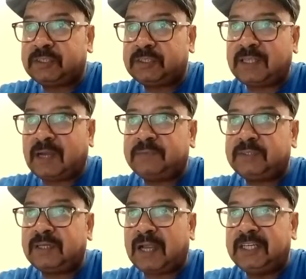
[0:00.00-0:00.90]
is after
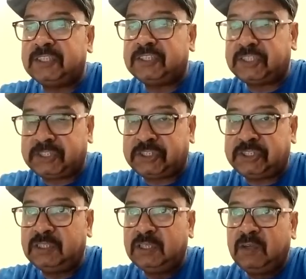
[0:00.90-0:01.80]

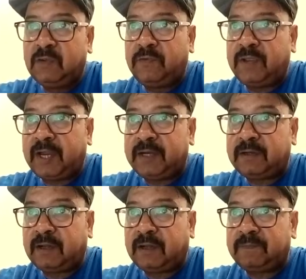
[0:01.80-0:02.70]
1960, we had
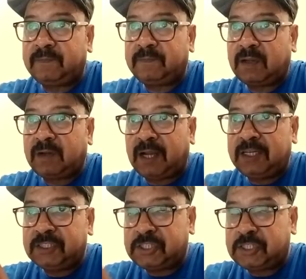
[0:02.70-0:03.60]

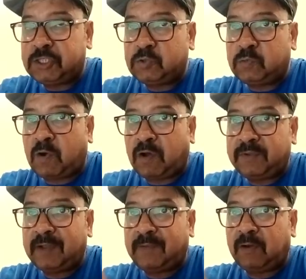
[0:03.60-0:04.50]
1962 war, we
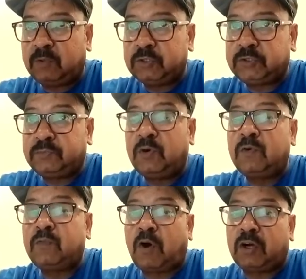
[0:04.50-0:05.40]
have almost four
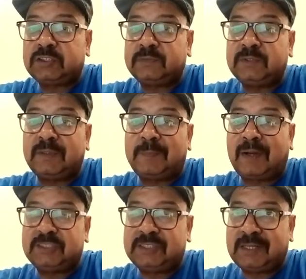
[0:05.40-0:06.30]
wars with the
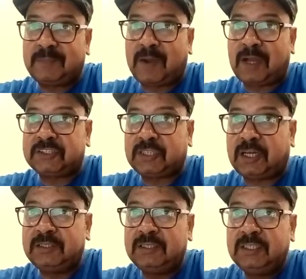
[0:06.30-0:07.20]
state of
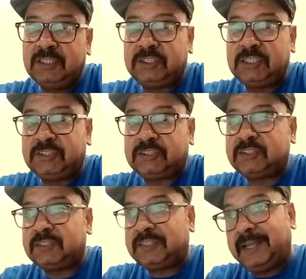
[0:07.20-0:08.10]
Pakistan since
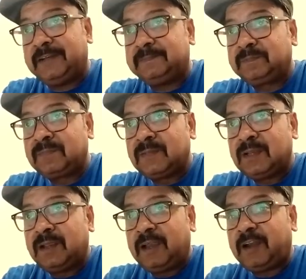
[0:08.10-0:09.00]
then.
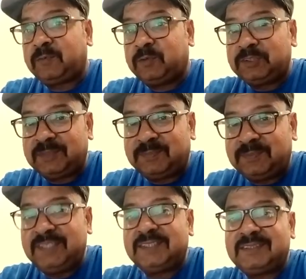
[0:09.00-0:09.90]
And of course, if
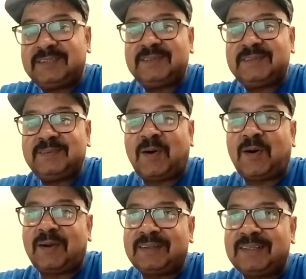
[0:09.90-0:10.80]
this
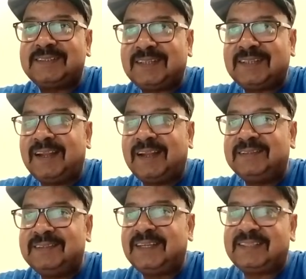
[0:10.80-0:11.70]
war, this
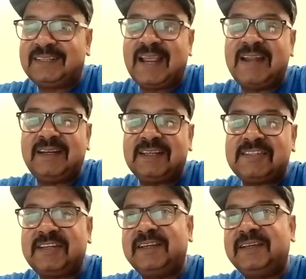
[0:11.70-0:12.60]
that ended
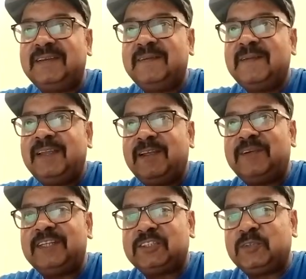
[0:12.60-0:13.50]
yesterday, if it
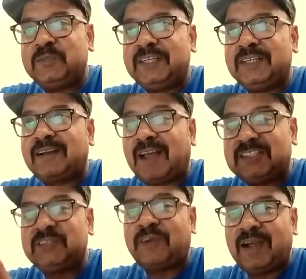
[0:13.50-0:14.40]
is to be
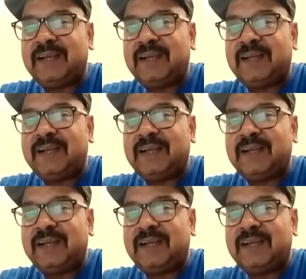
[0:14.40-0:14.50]
classified